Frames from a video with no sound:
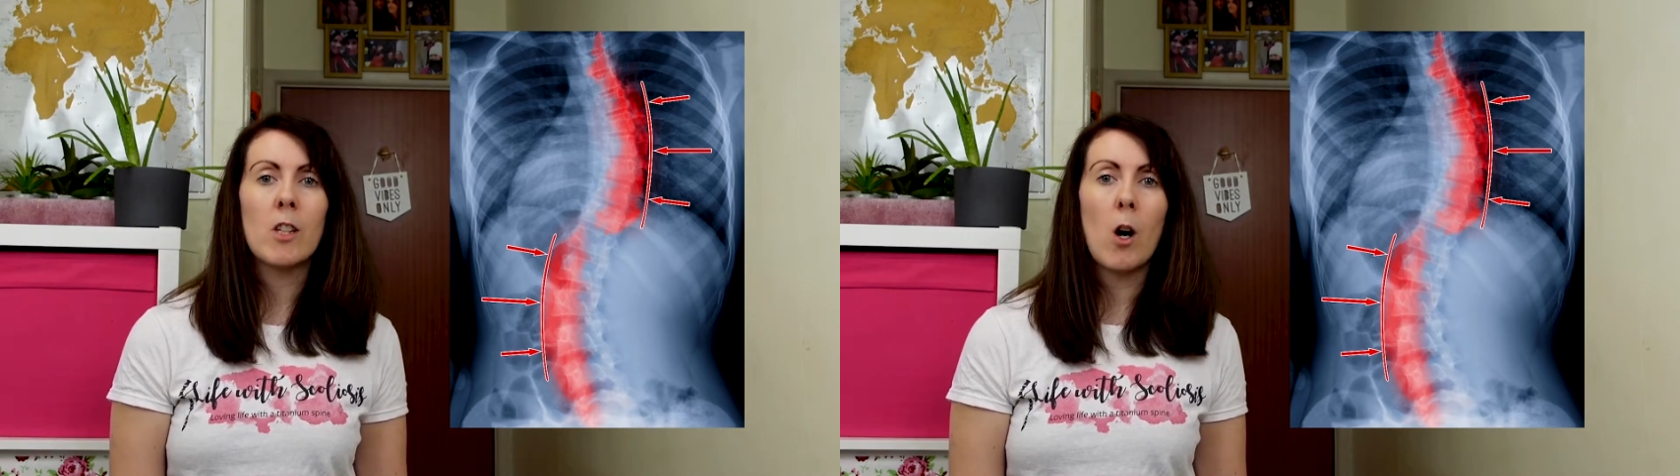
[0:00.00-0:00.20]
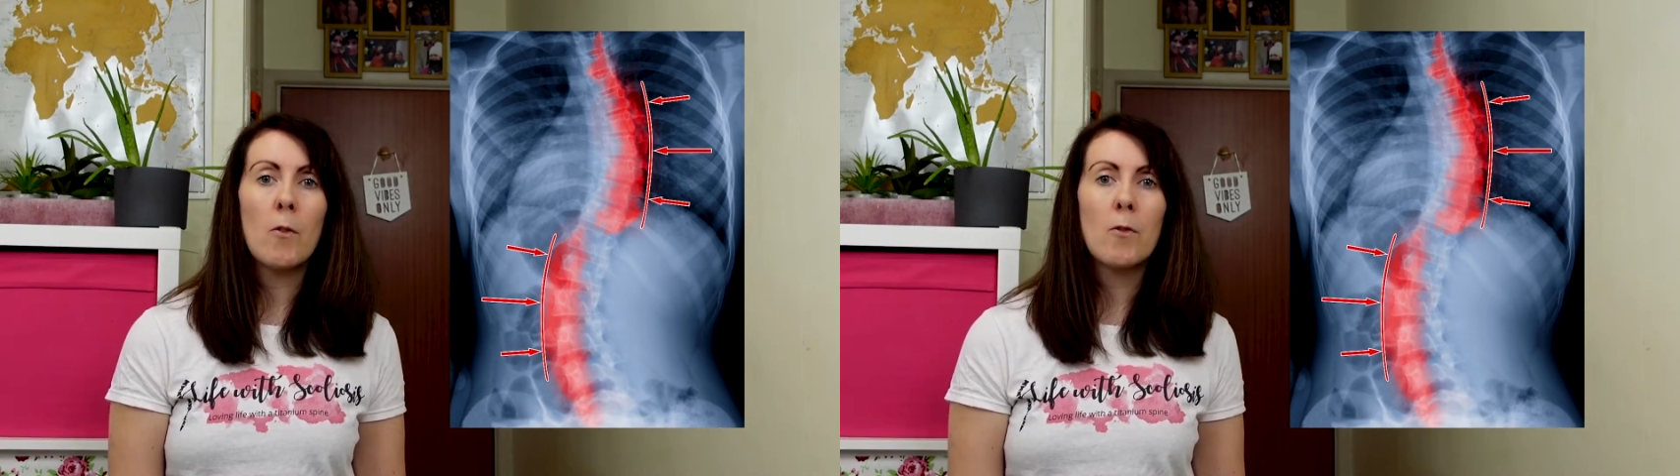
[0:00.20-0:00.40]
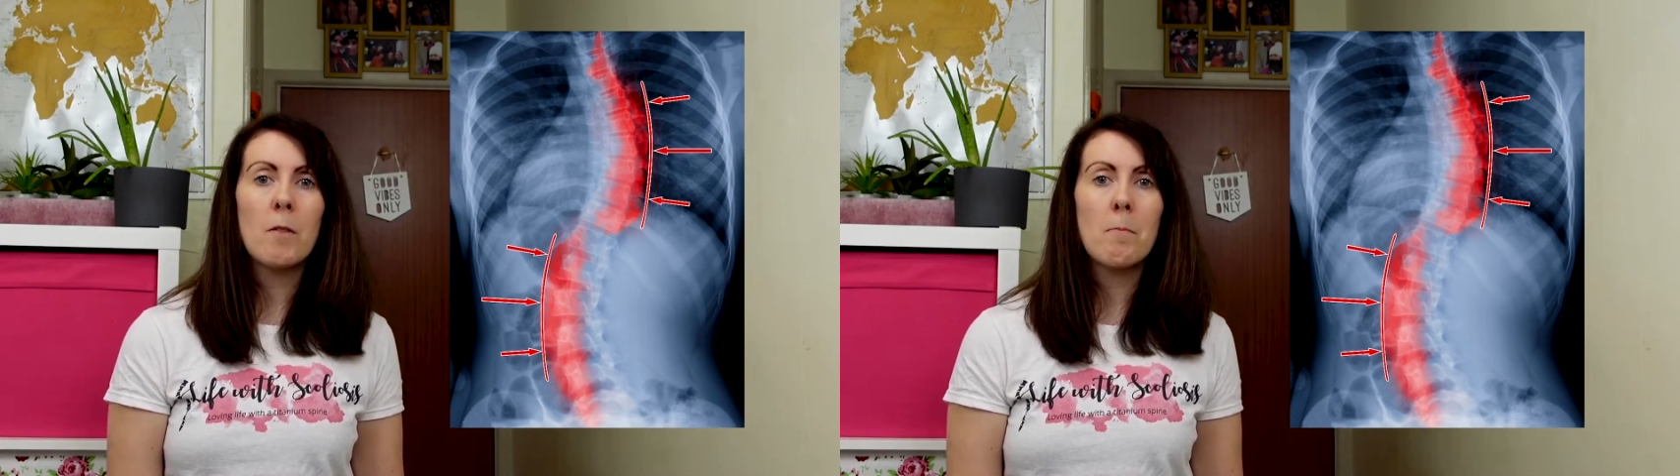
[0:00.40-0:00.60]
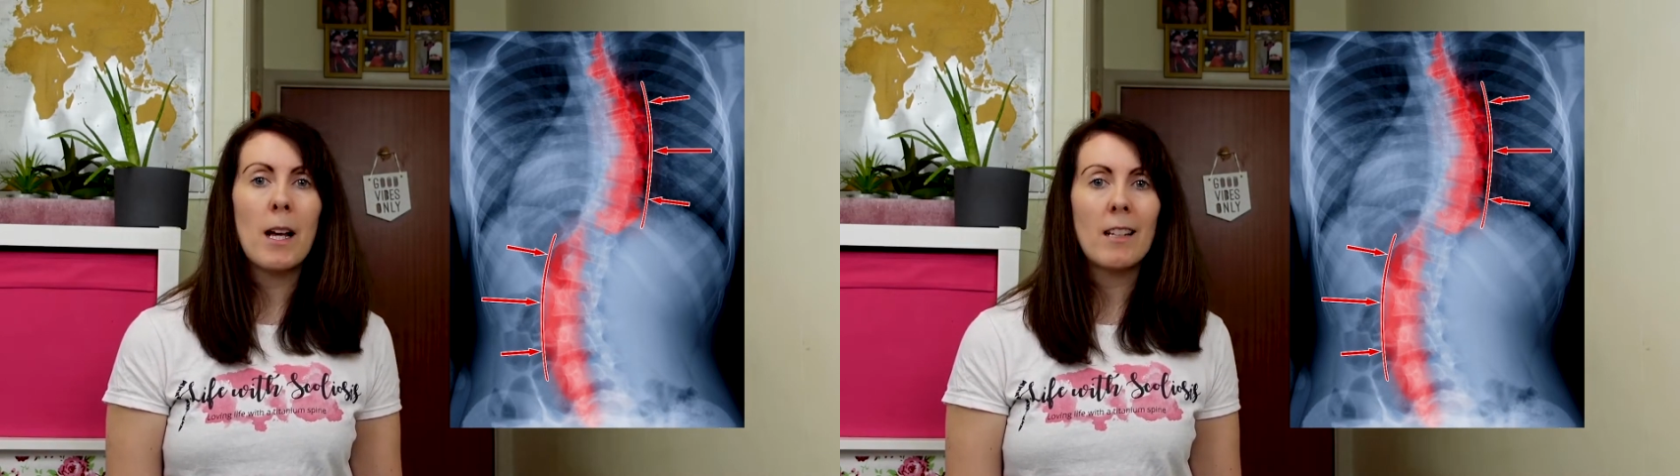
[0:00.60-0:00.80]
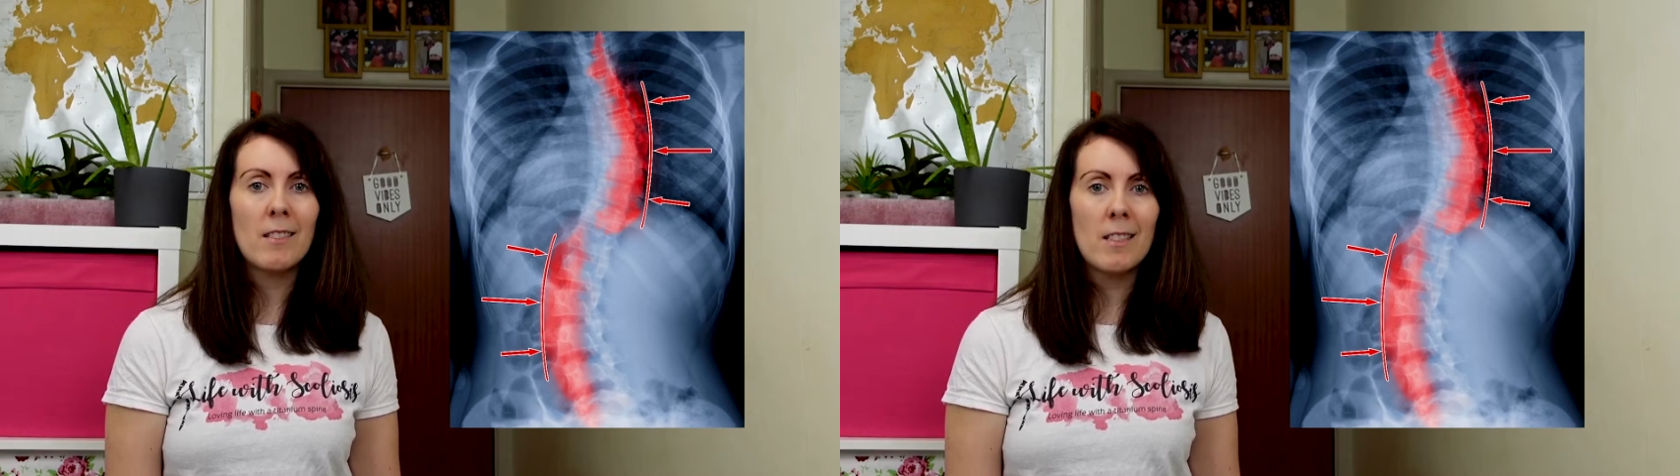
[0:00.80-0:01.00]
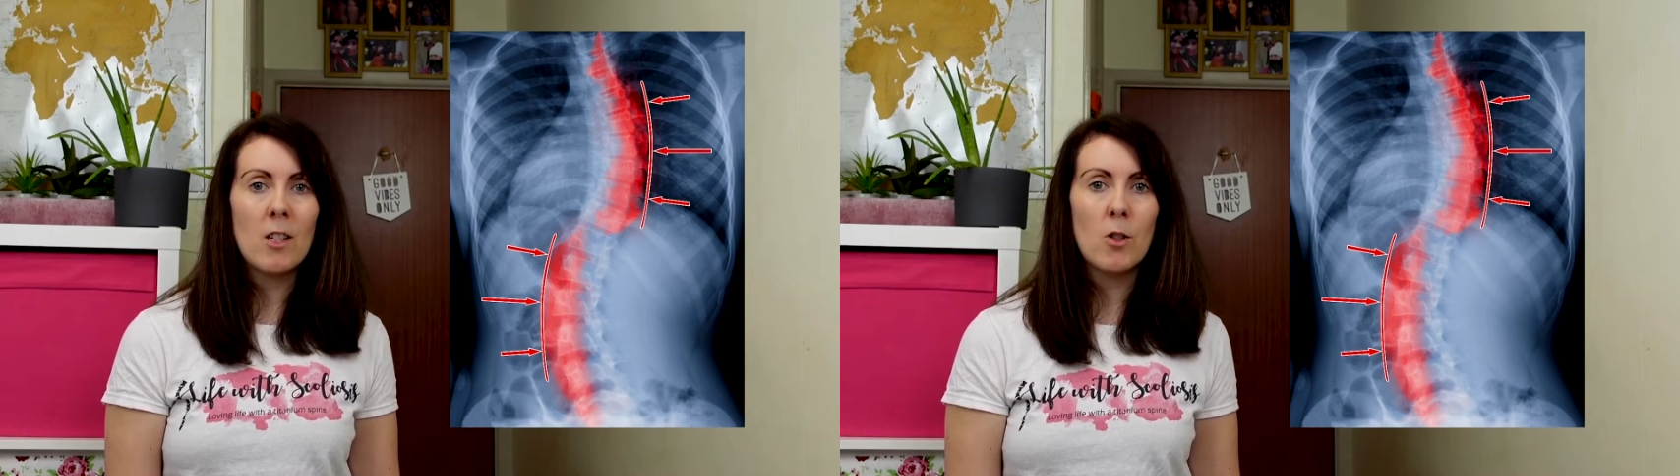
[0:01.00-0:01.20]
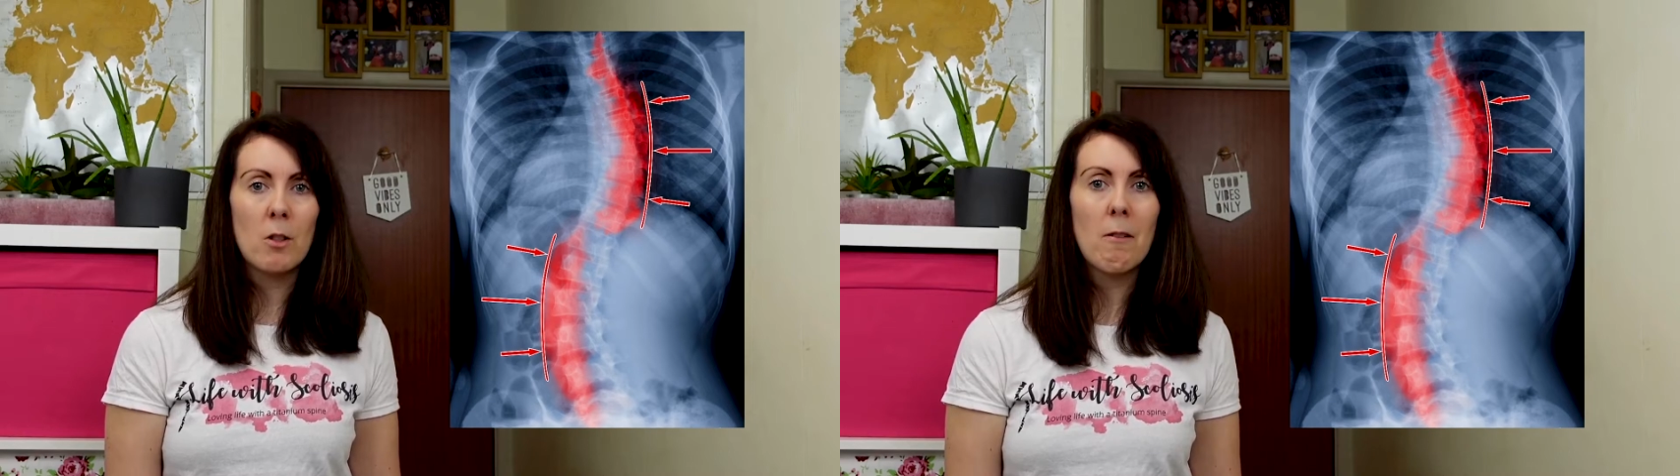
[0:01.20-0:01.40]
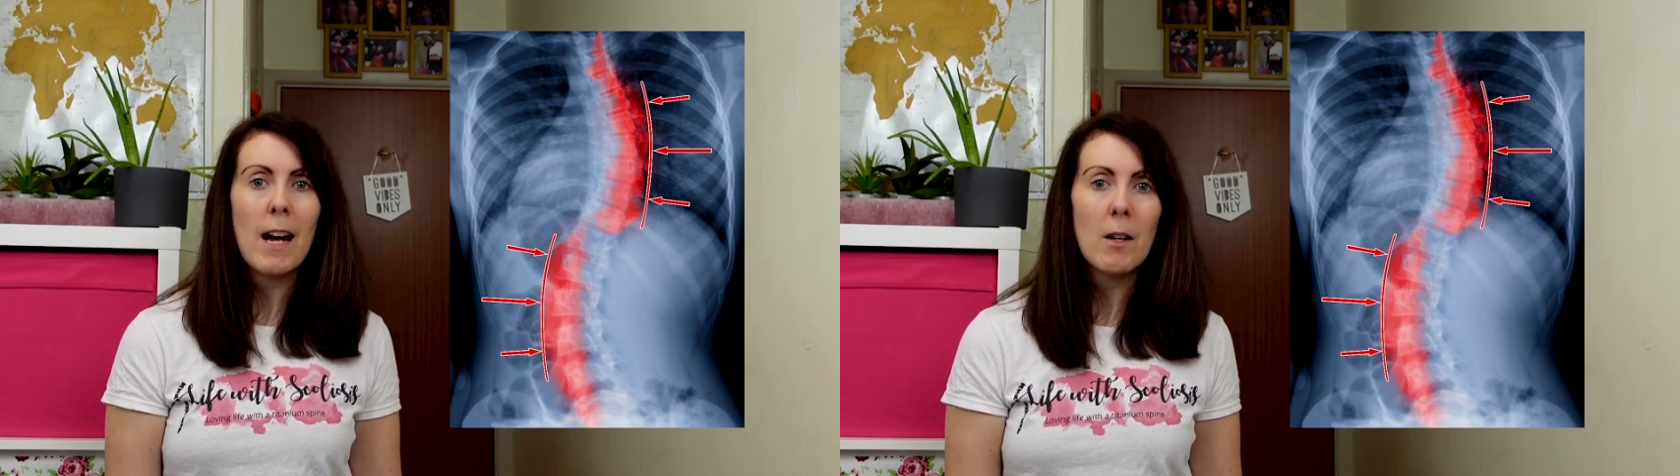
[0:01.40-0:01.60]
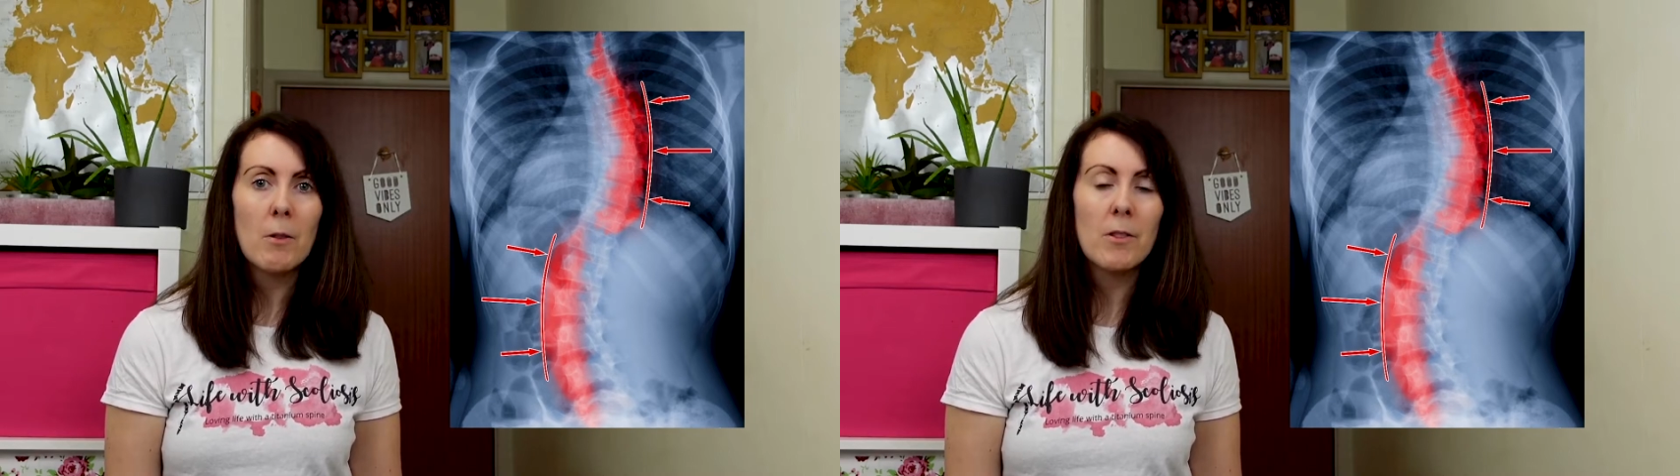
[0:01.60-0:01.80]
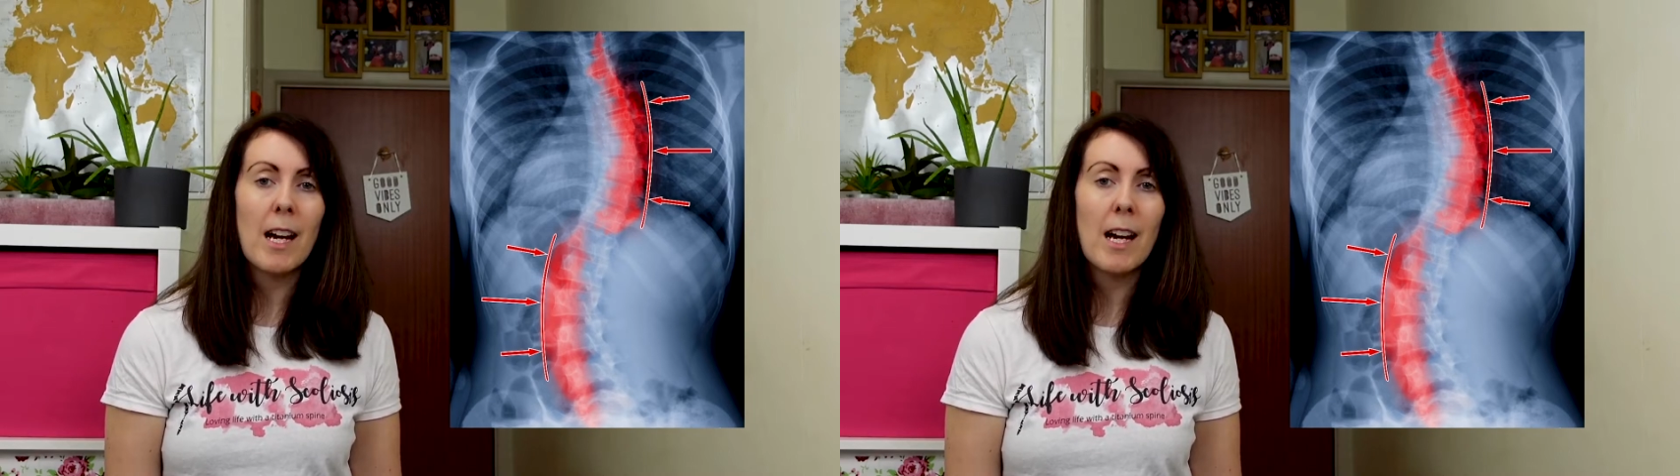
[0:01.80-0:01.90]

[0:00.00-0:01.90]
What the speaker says: often balance each other out